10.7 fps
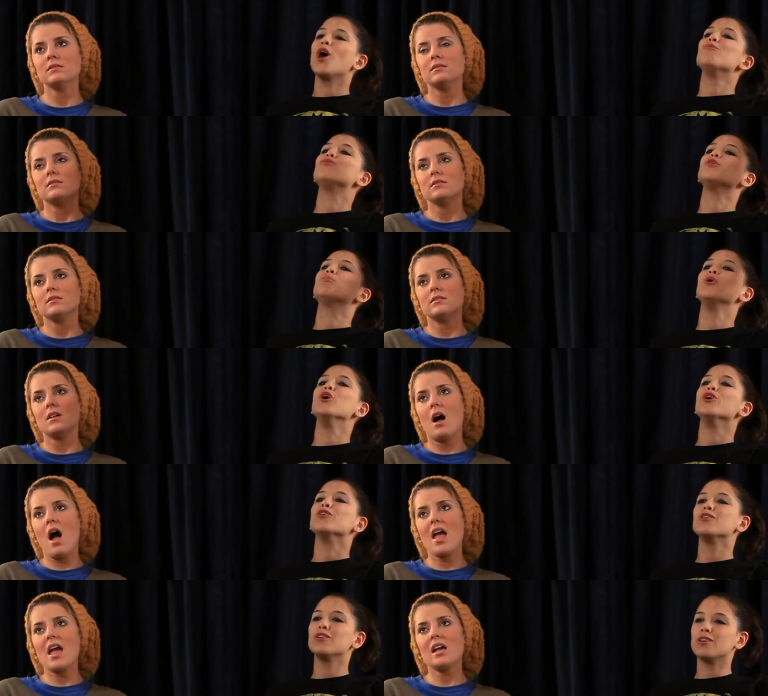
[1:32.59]
Speaker 1: MVP.
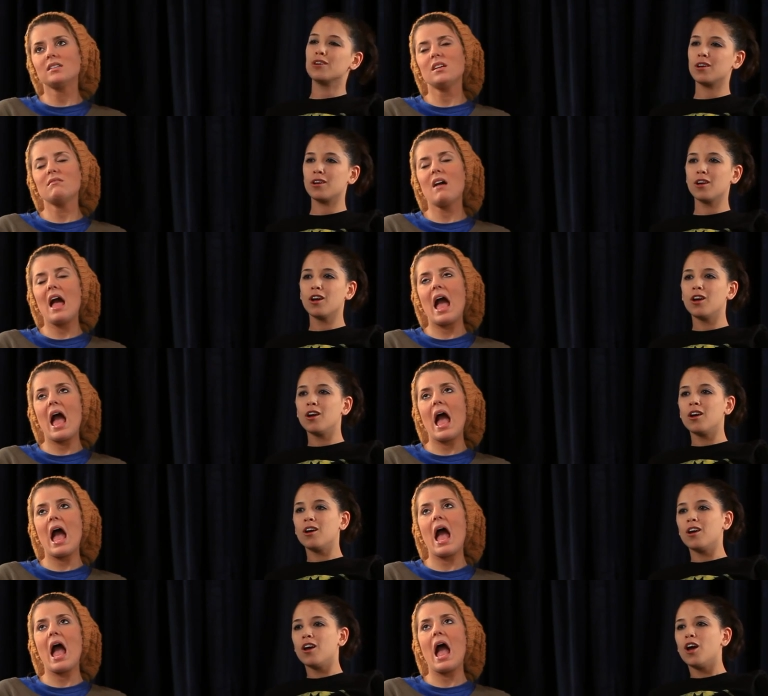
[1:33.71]

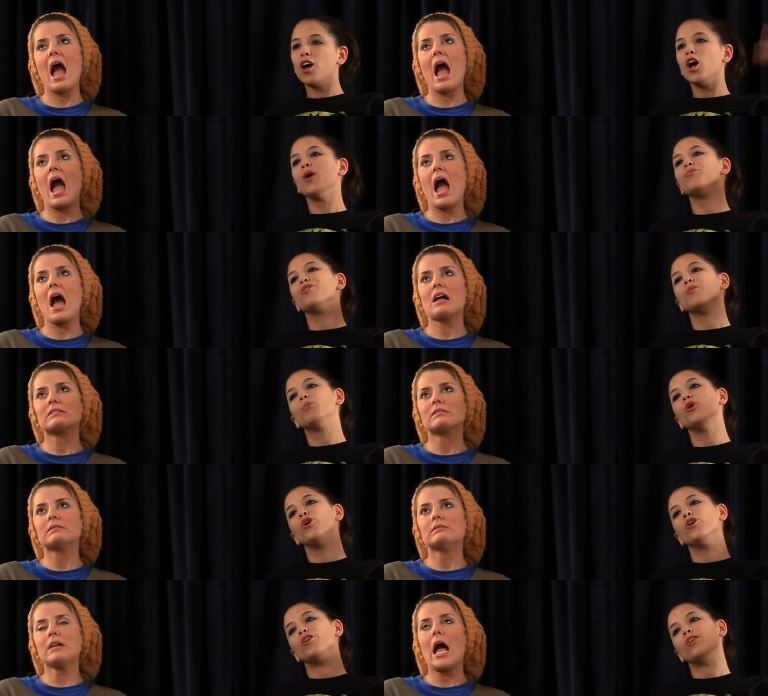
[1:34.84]

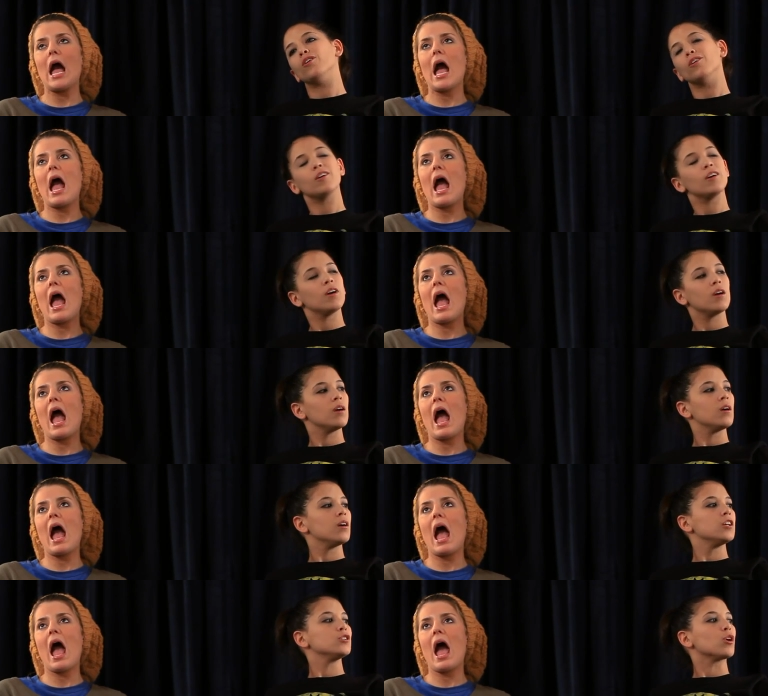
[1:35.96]
MVP.
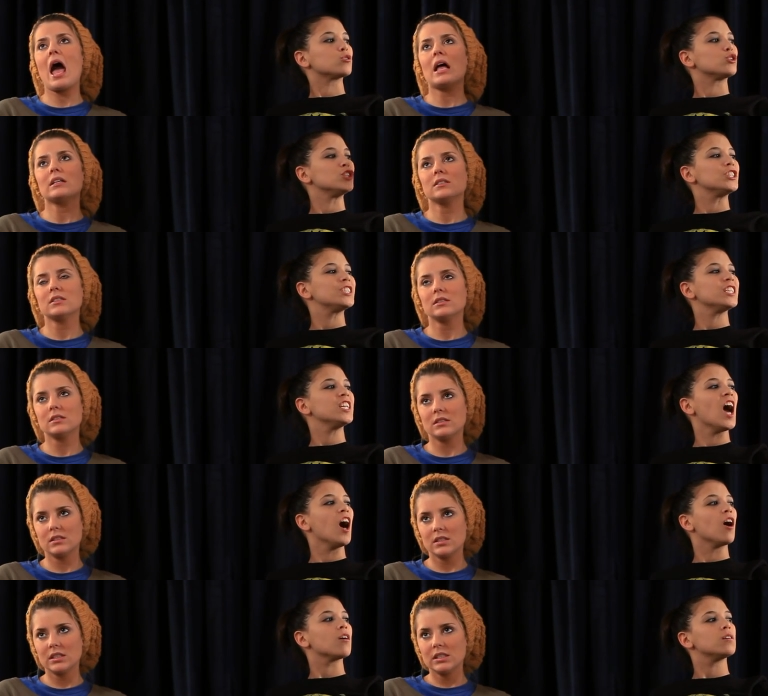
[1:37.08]

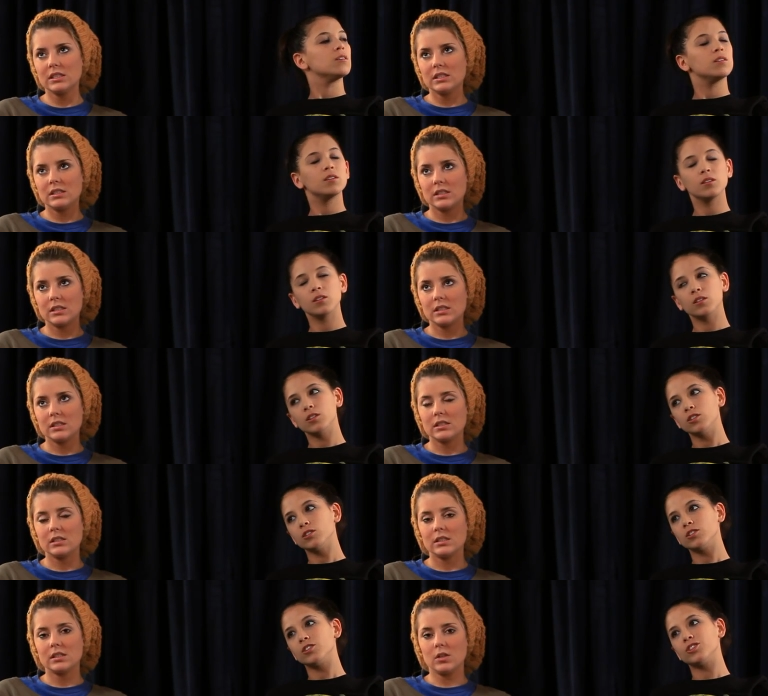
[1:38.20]
GTO.
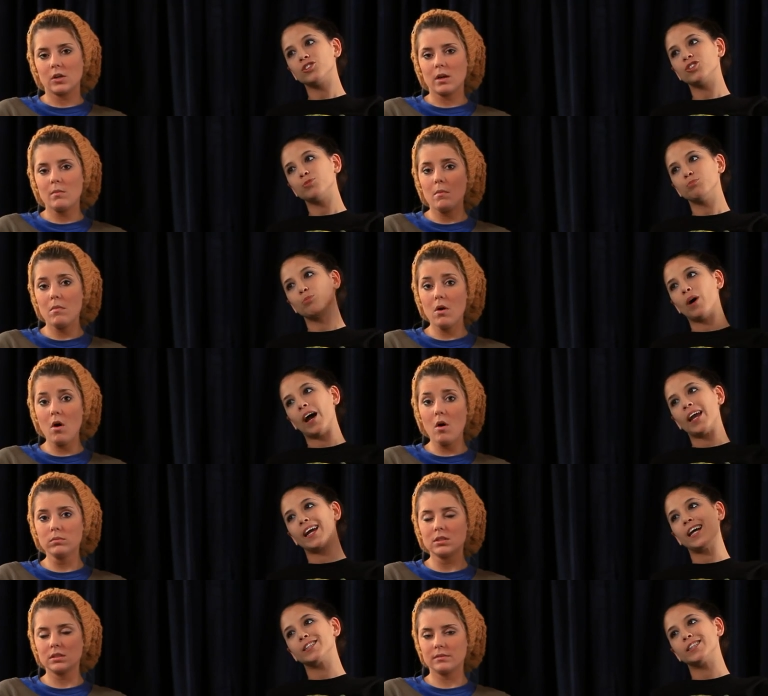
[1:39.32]
Look at my boobs. My
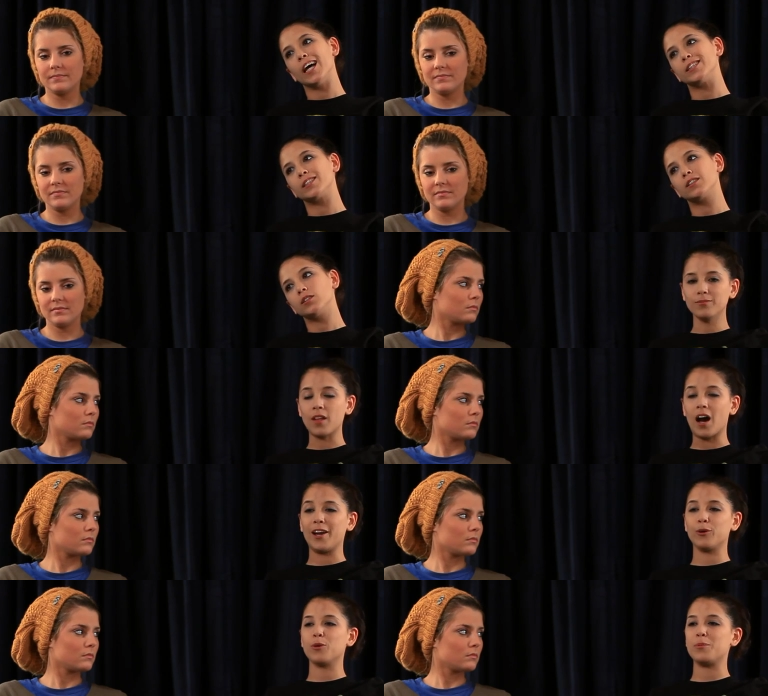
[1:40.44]
ASS.
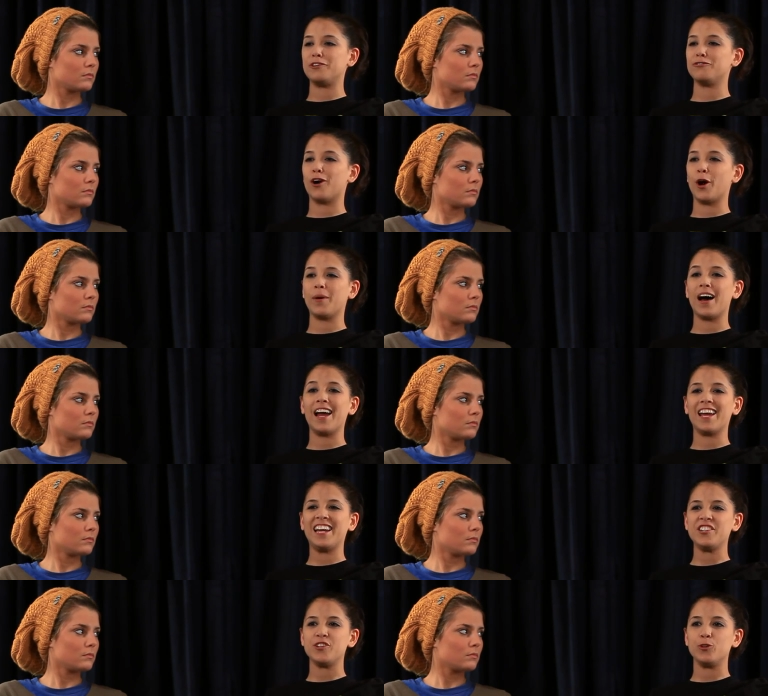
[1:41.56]
I own a beet farm. I
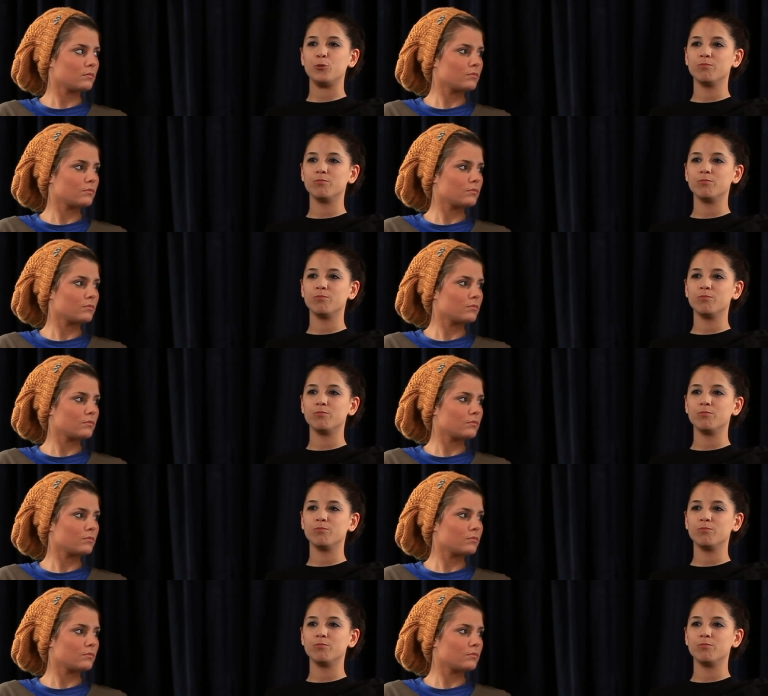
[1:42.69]
hate you.